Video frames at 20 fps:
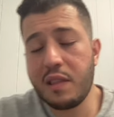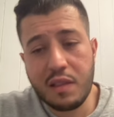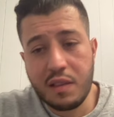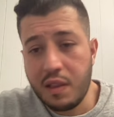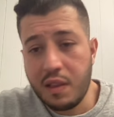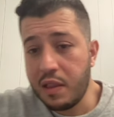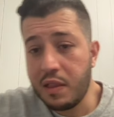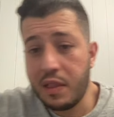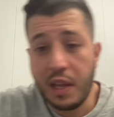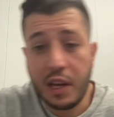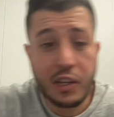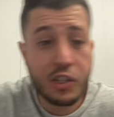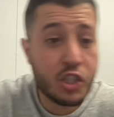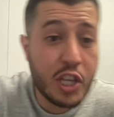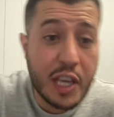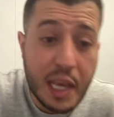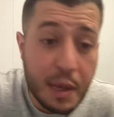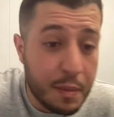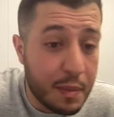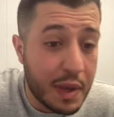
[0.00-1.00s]
Their
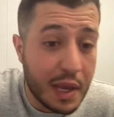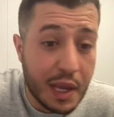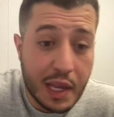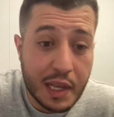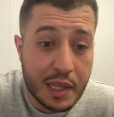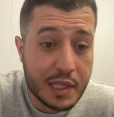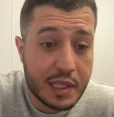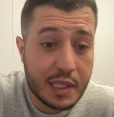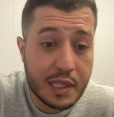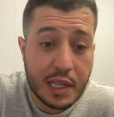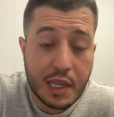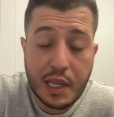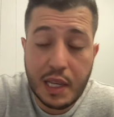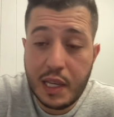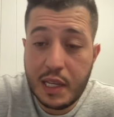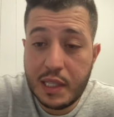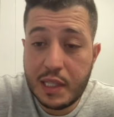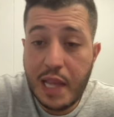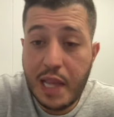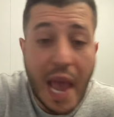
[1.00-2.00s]
team is
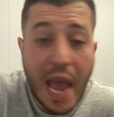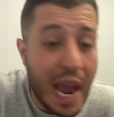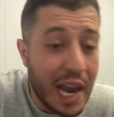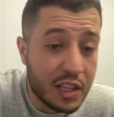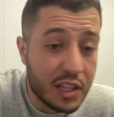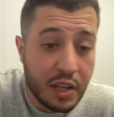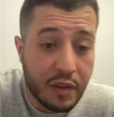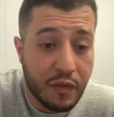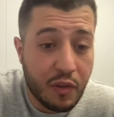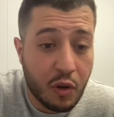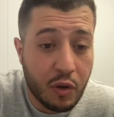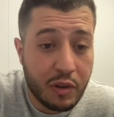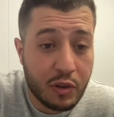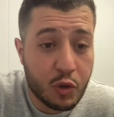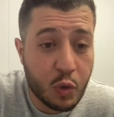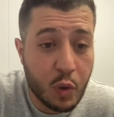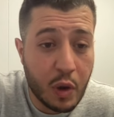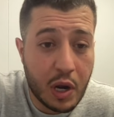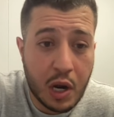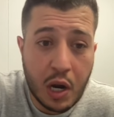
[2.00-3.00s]
is active on
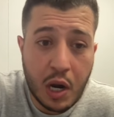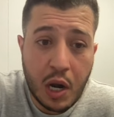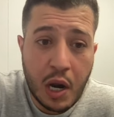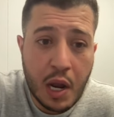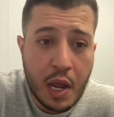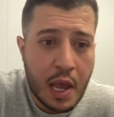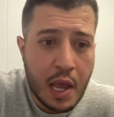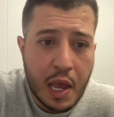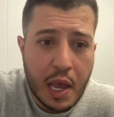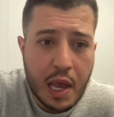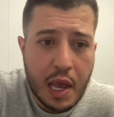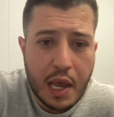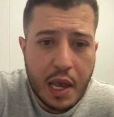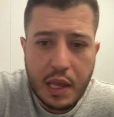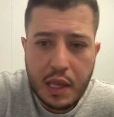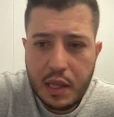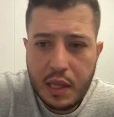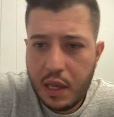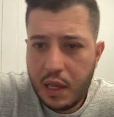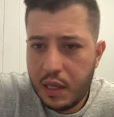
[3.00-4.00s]
Twitter.
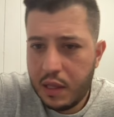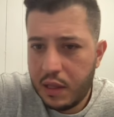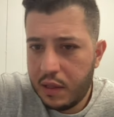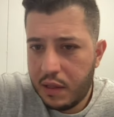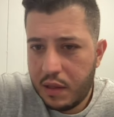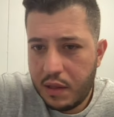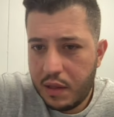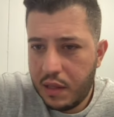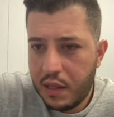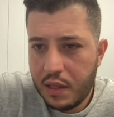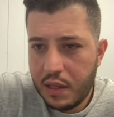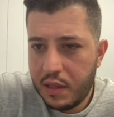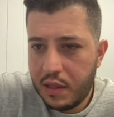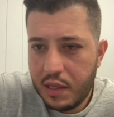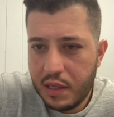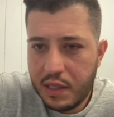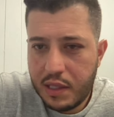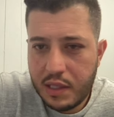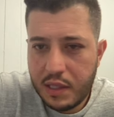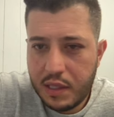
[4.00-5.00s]
Eh,
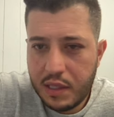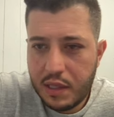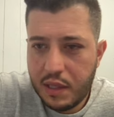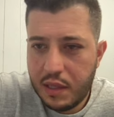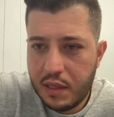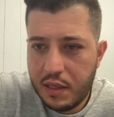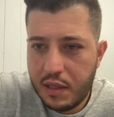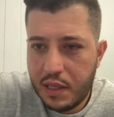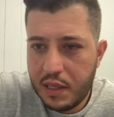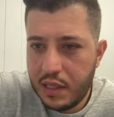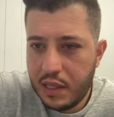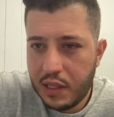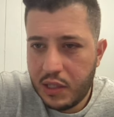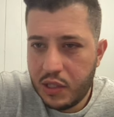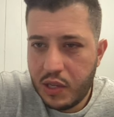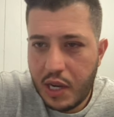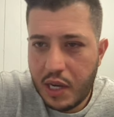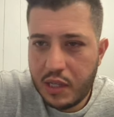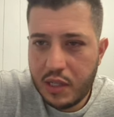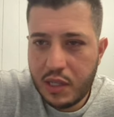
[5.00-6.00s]
this this
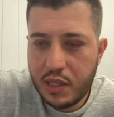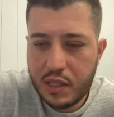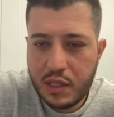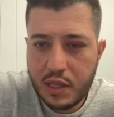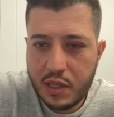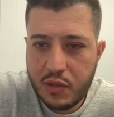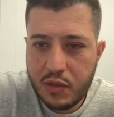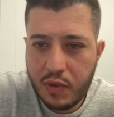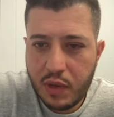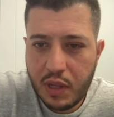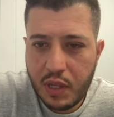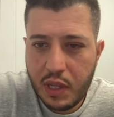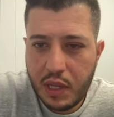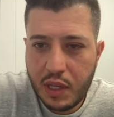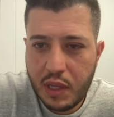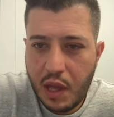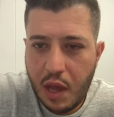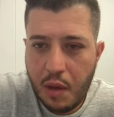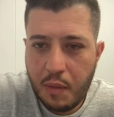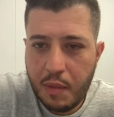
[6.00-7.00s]
exchange is, is
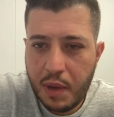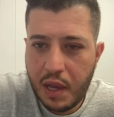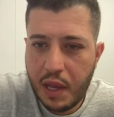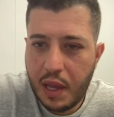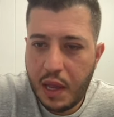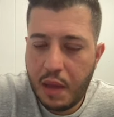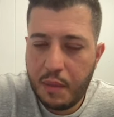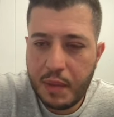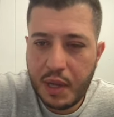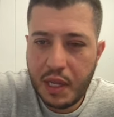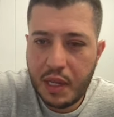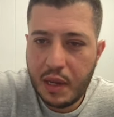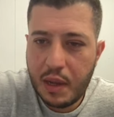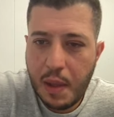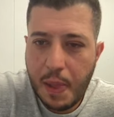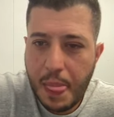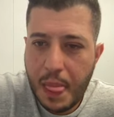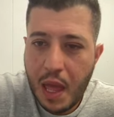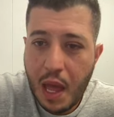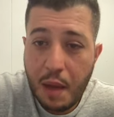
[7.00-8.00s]
really um, I mean
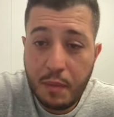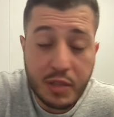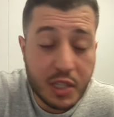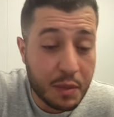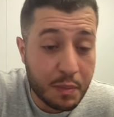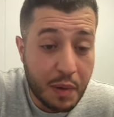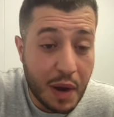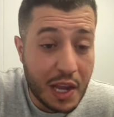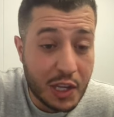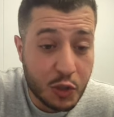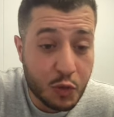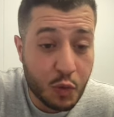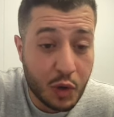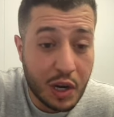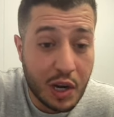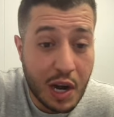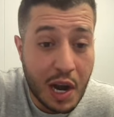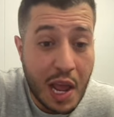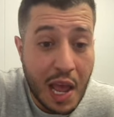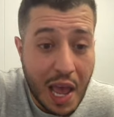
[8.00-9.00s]
I'm surprised
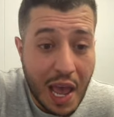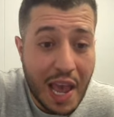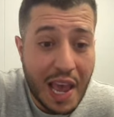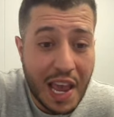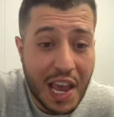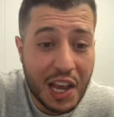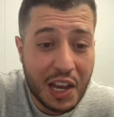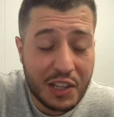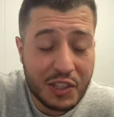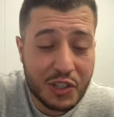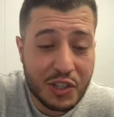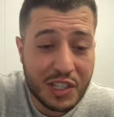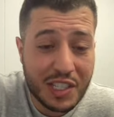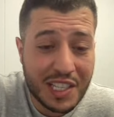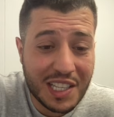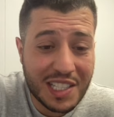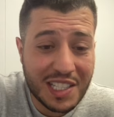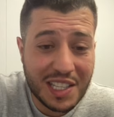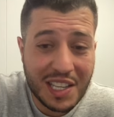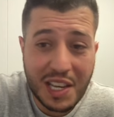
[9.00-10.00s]
we're at
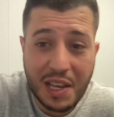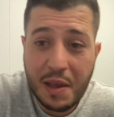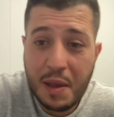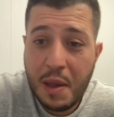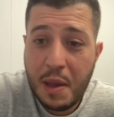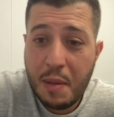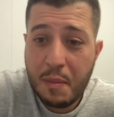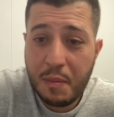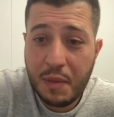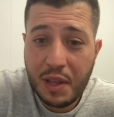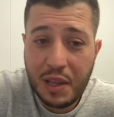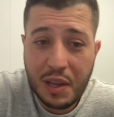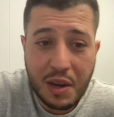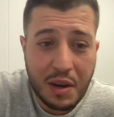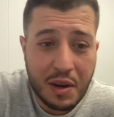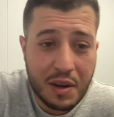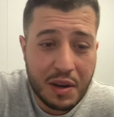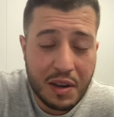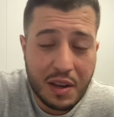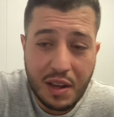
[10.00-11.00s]
860
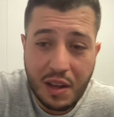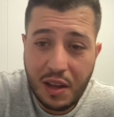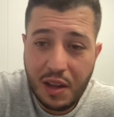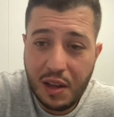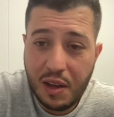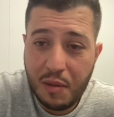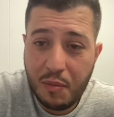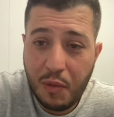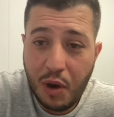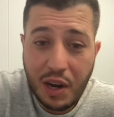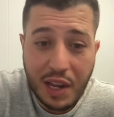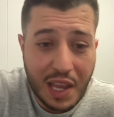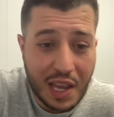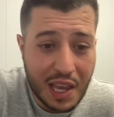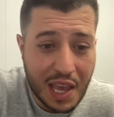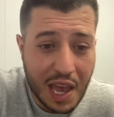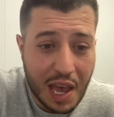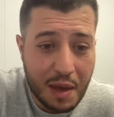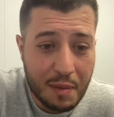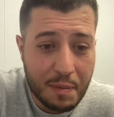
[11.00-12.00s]
million uh, market
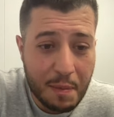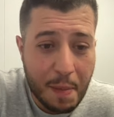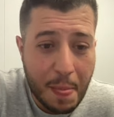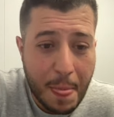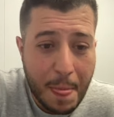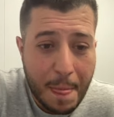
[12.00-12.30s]
cap,